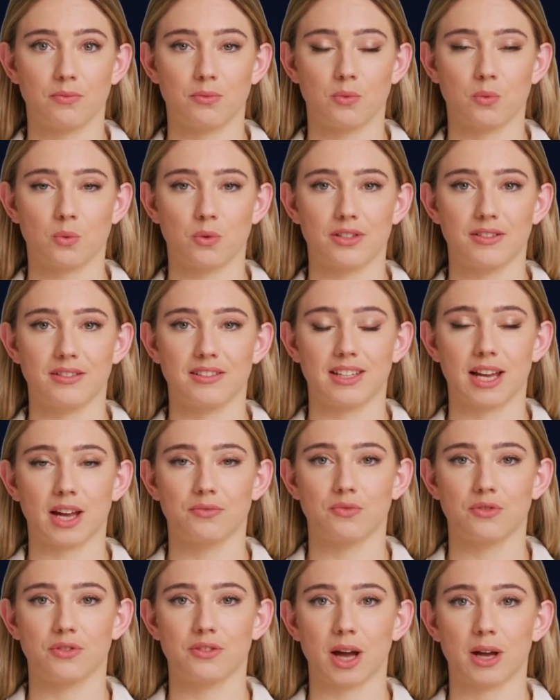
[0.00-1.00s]
What is the
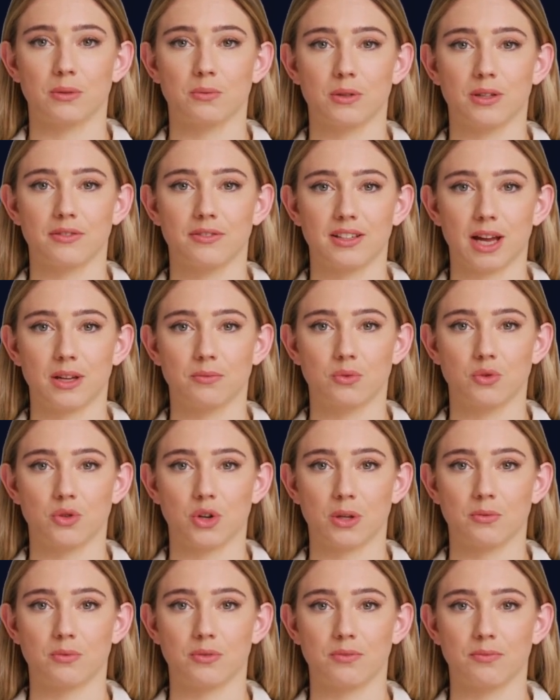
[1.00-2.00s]
never type in
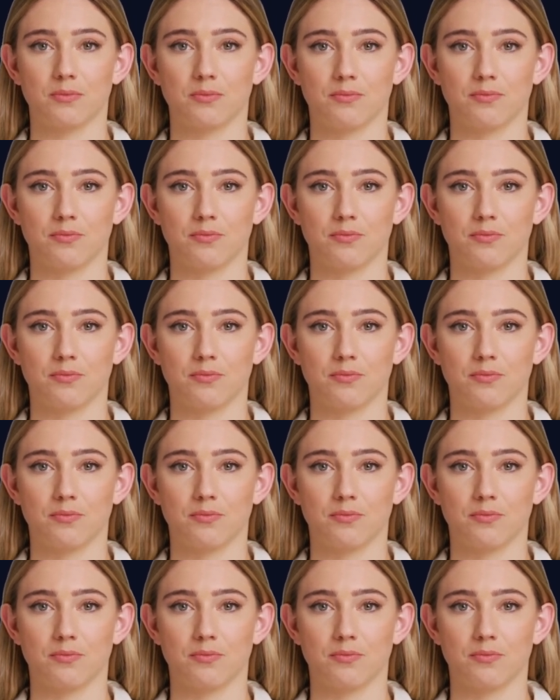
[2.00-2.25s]
TypeScript?